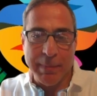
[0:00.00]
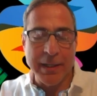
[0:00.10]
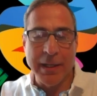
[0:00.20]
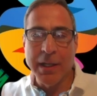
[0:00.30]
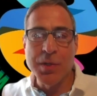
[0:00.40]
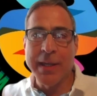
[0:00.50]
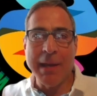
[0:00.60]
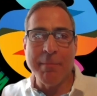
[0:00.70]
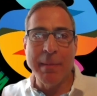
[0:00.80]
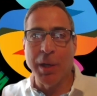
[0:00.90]
but you
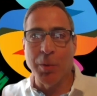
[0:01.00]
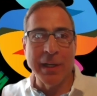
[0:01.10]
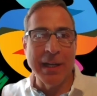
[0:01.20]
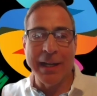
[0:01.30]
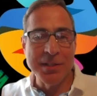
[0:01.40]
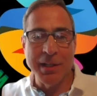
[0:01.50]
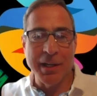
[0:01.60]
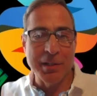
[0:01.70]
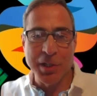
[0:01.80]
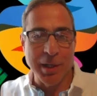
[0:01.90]
can't mimic what God's done
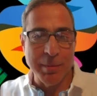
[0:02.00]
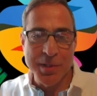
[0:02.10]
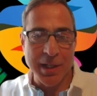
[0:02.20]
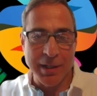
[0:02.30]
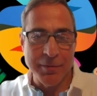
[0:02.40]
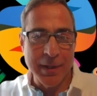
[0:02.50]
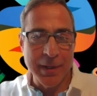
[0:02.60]
in terms of